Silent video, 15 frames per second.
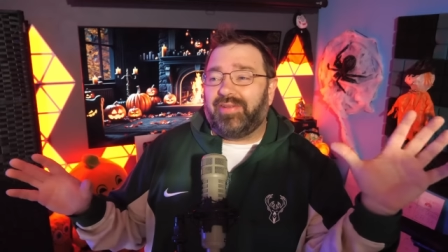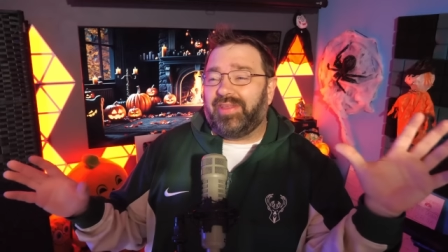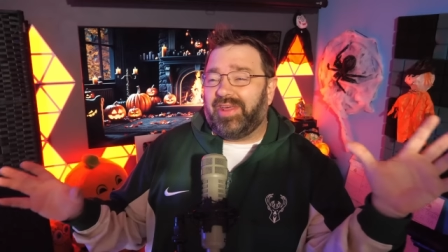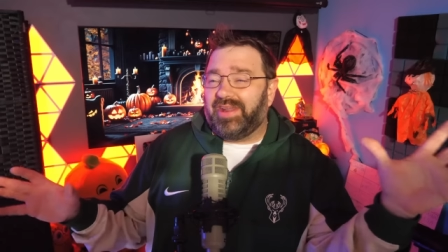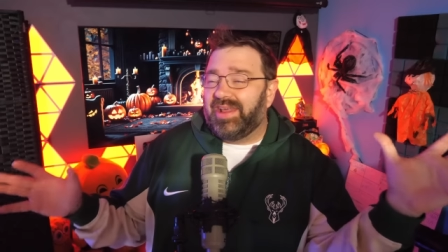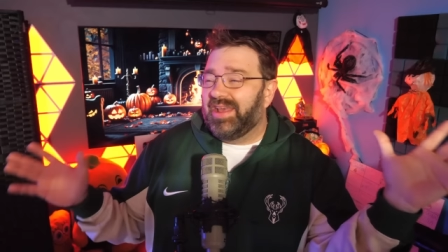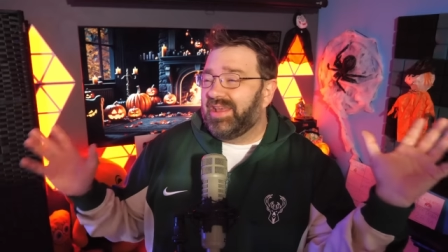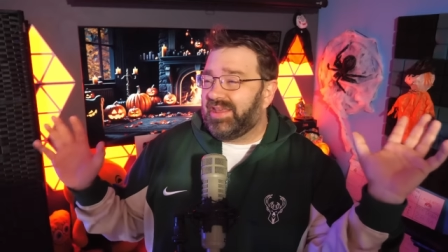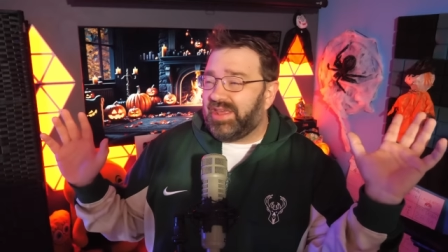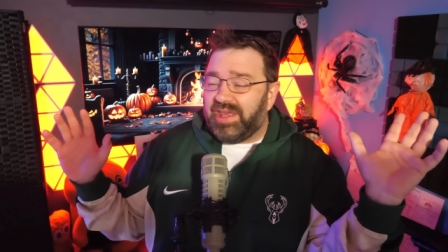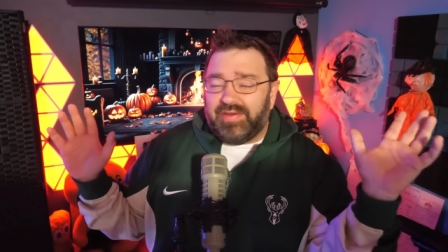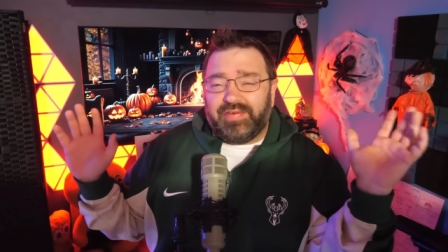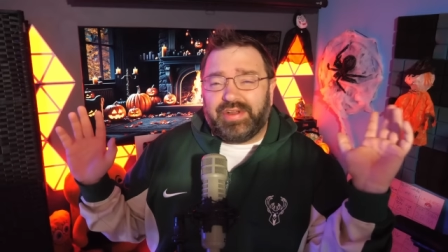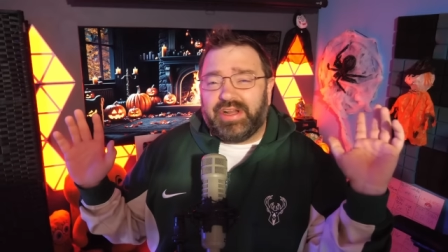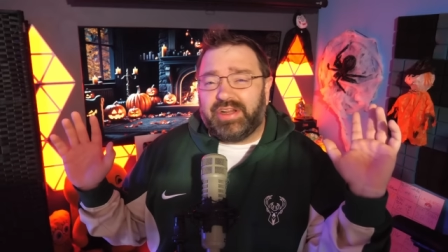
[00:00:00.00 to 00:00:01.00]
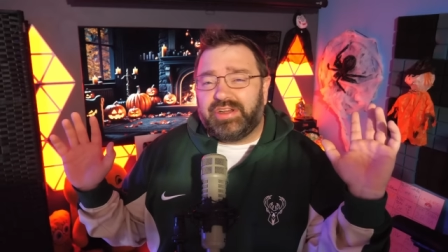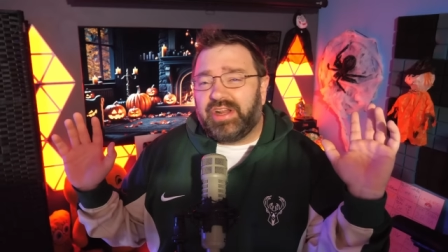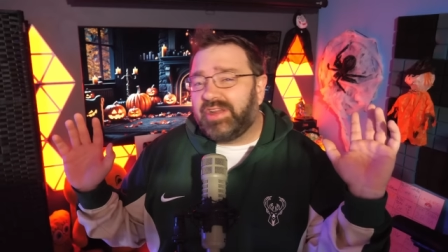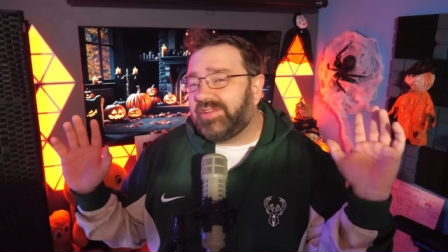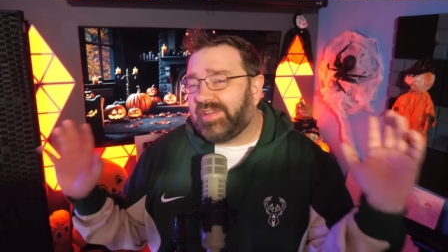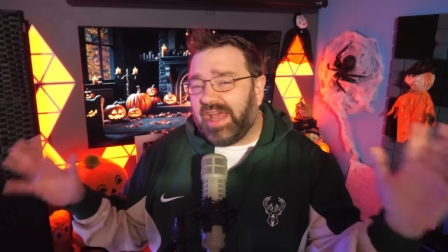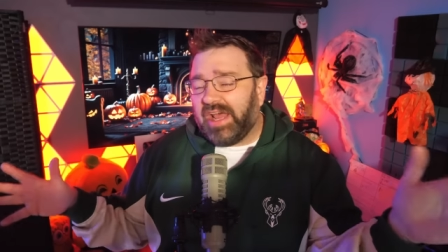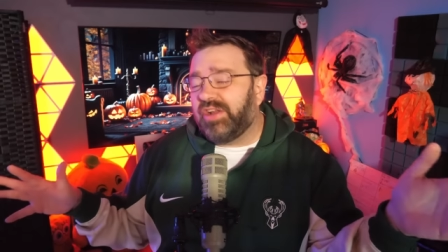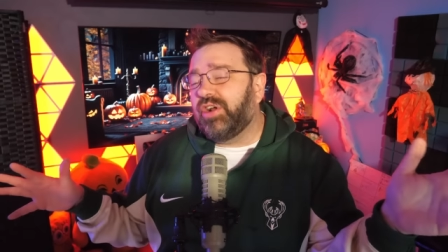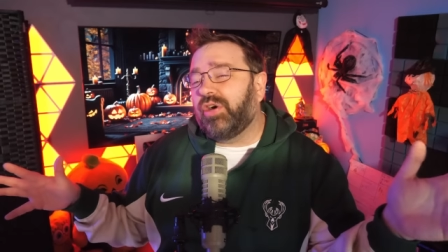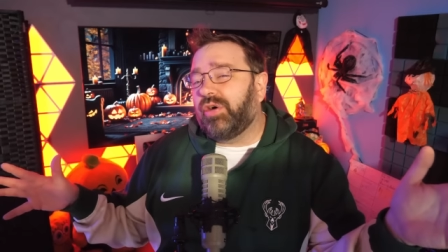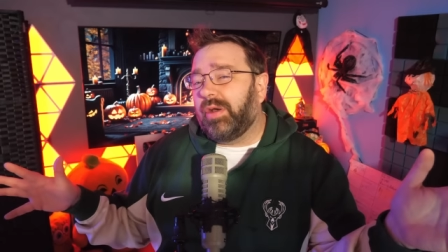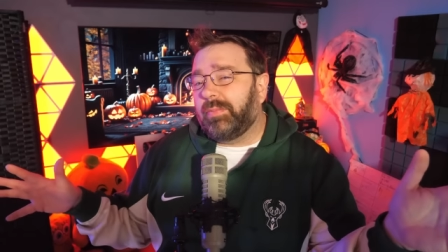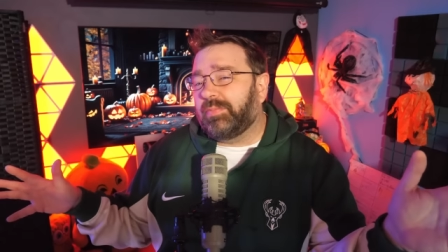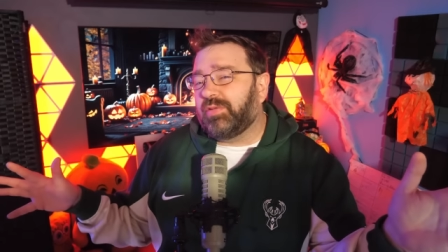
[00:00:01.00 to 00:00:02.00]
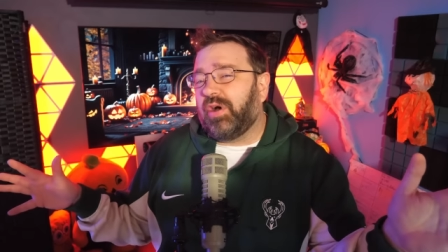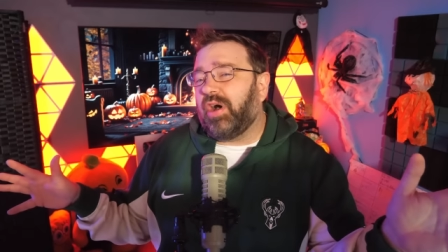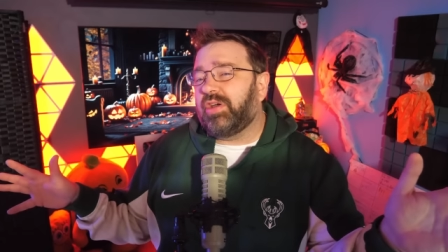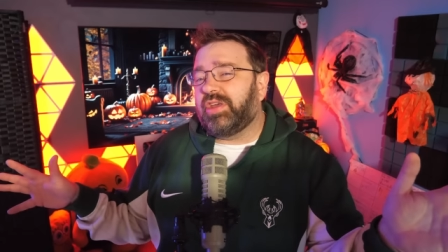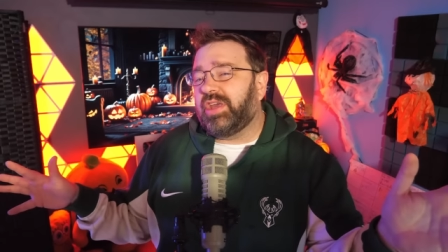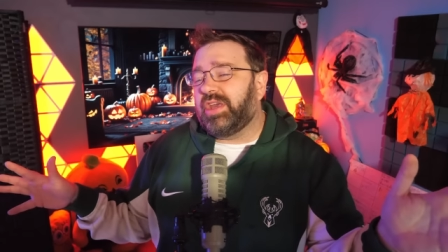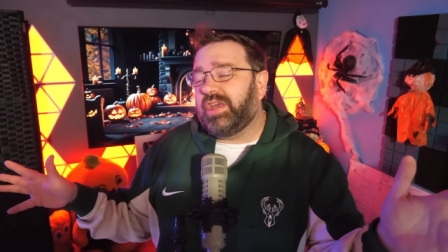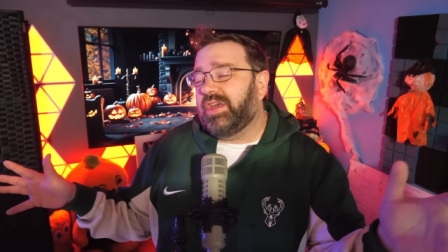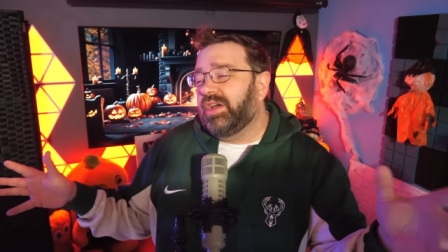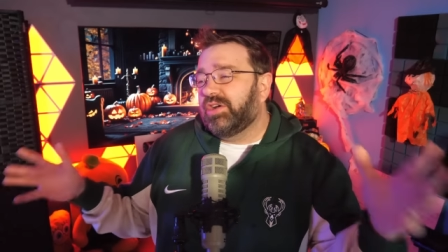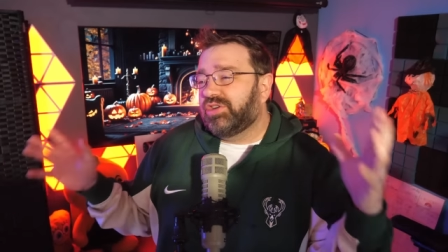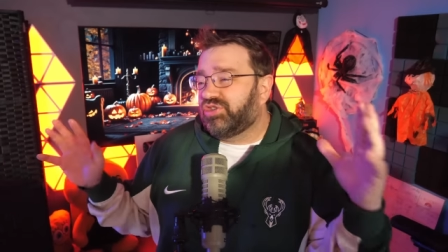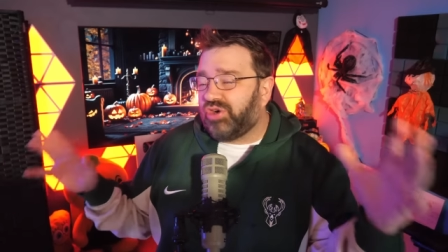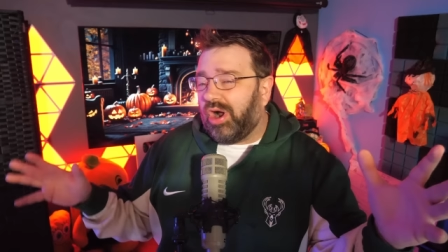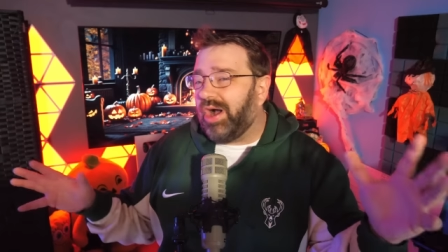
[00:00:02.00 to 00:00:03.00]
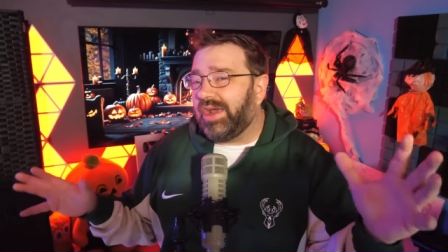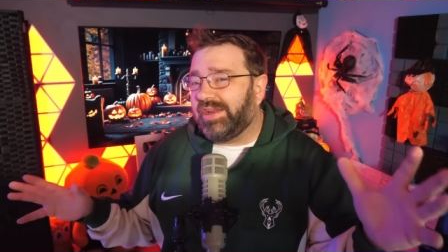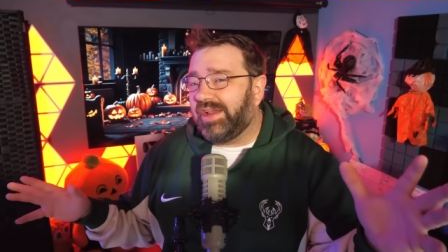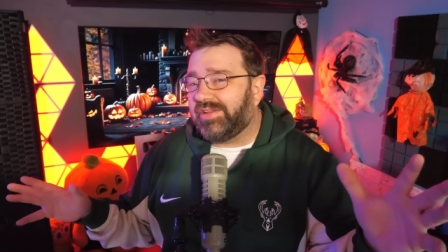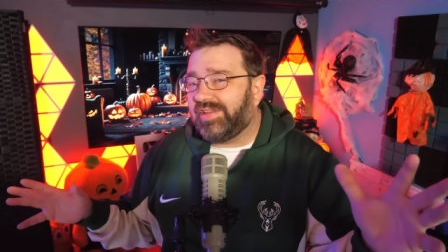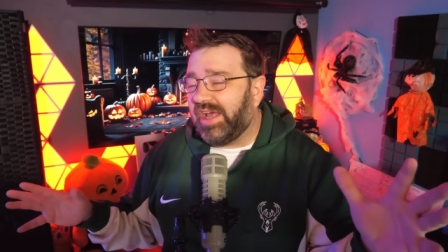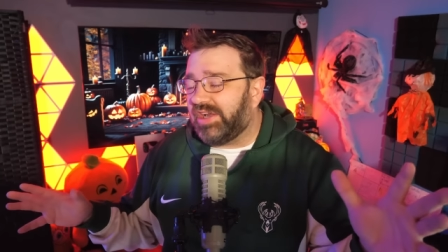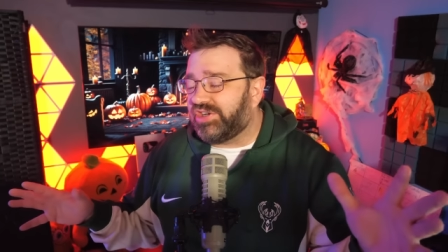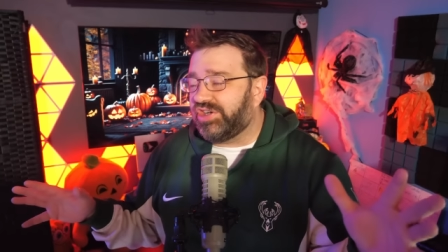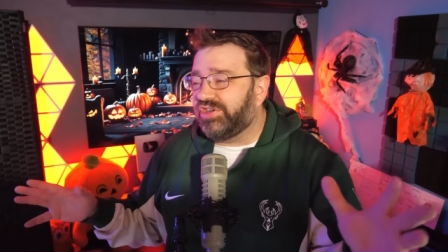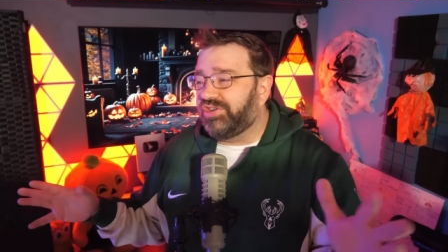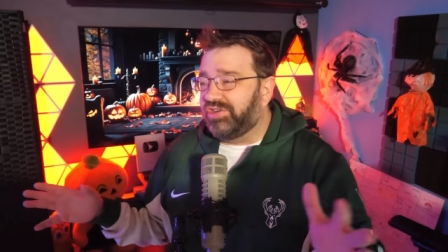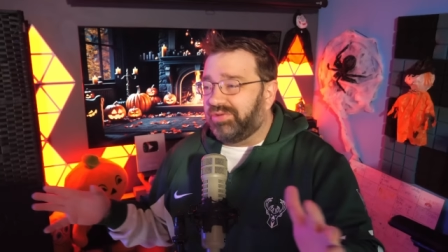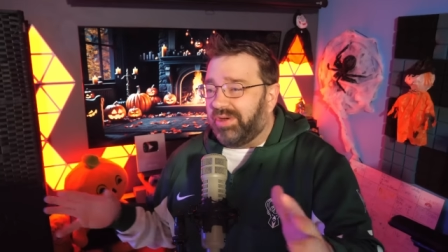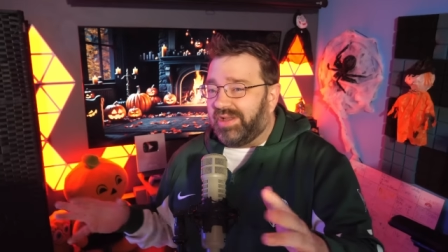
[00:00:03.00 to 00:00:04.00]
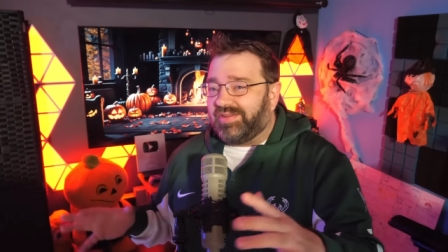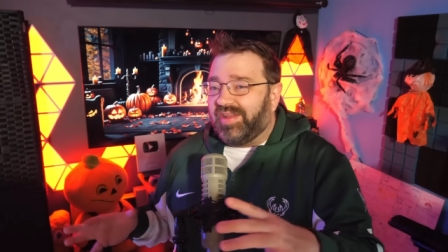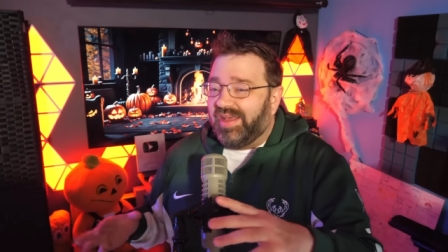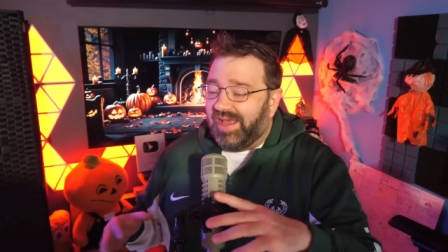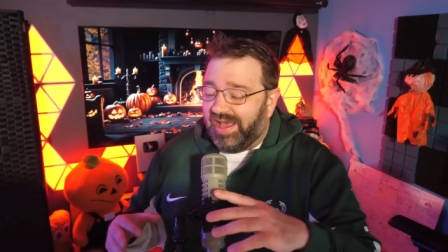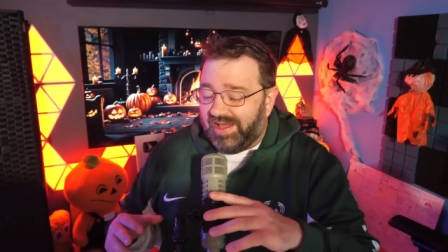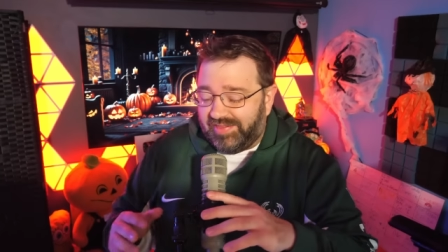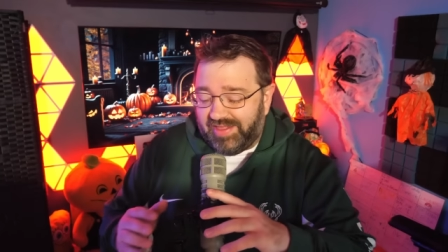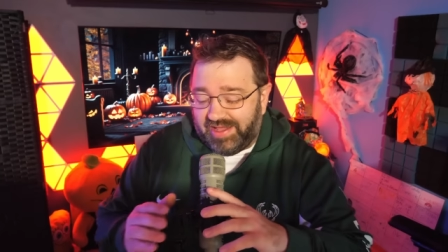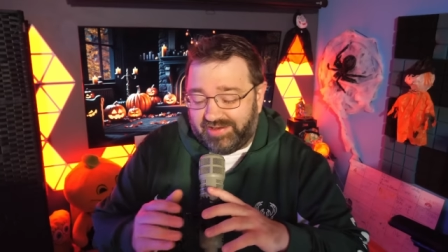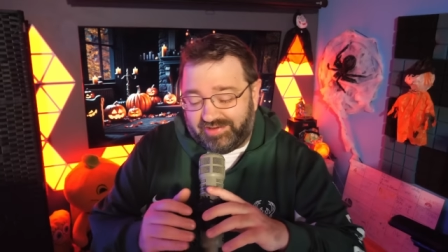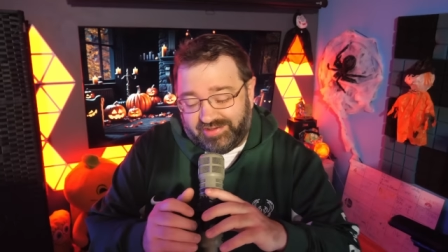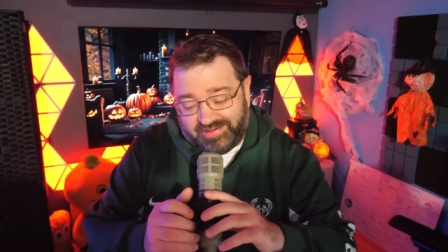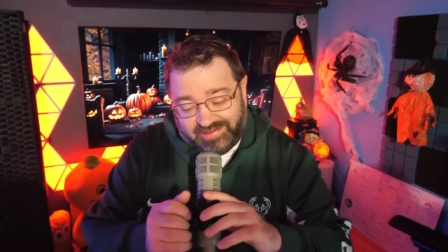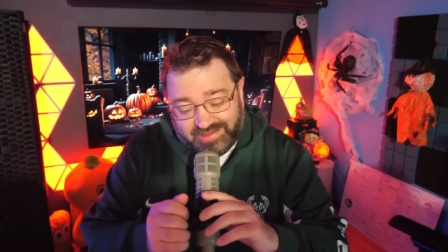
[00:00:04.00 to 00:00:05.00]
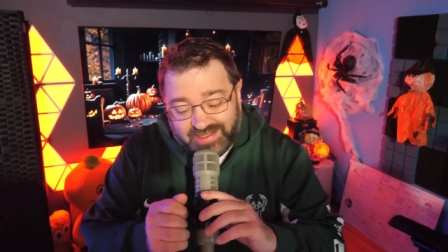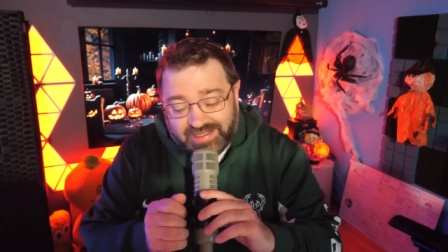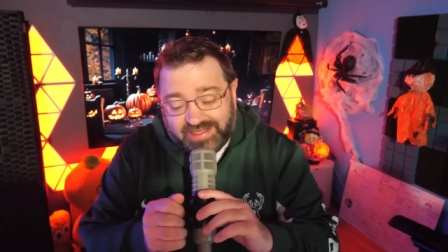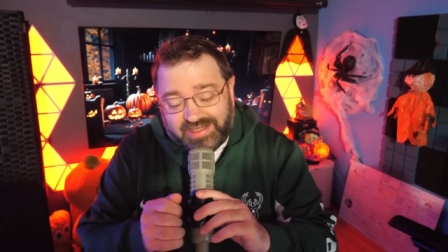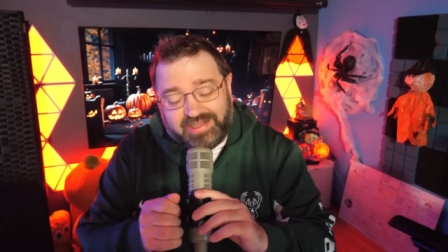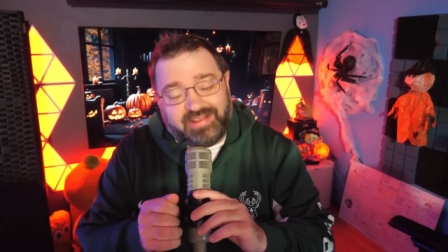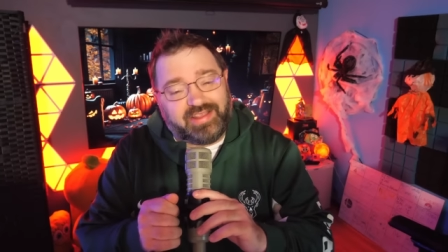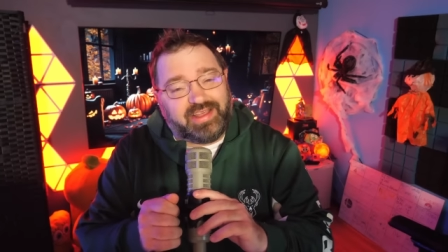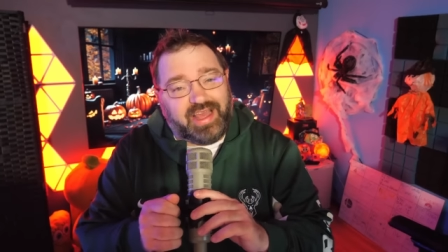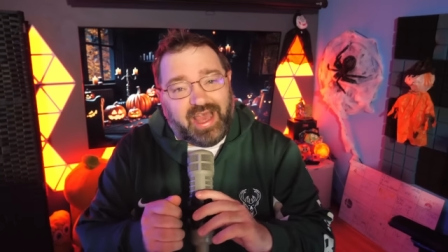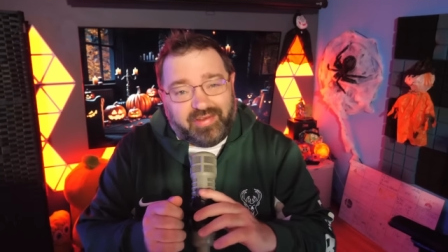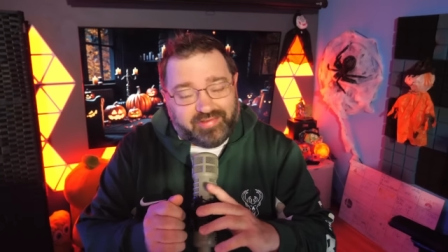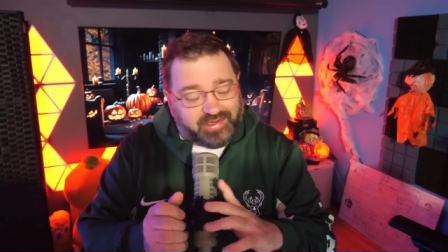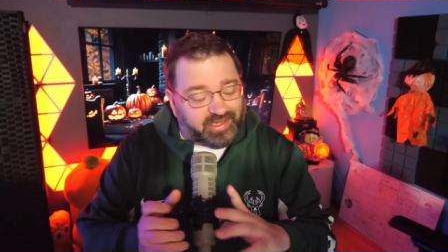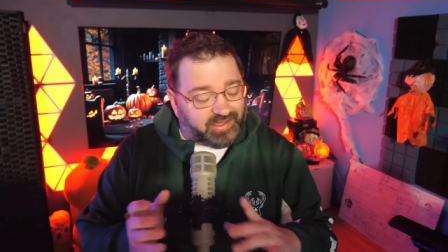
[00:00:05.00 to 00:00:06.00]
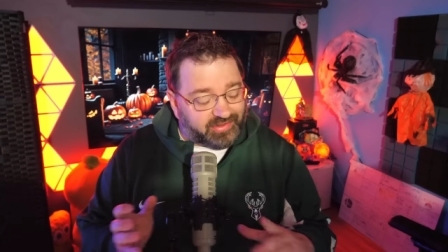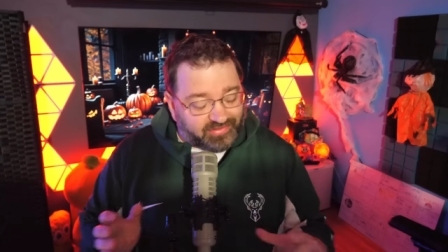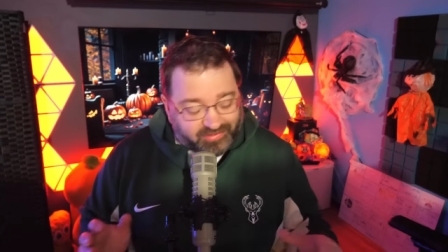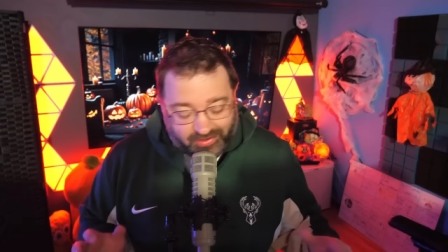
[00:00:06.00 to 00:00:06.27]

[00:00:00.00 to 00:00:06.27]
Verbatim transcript: and even a Nintendo employee drawing attention to it and then deleting the evidence.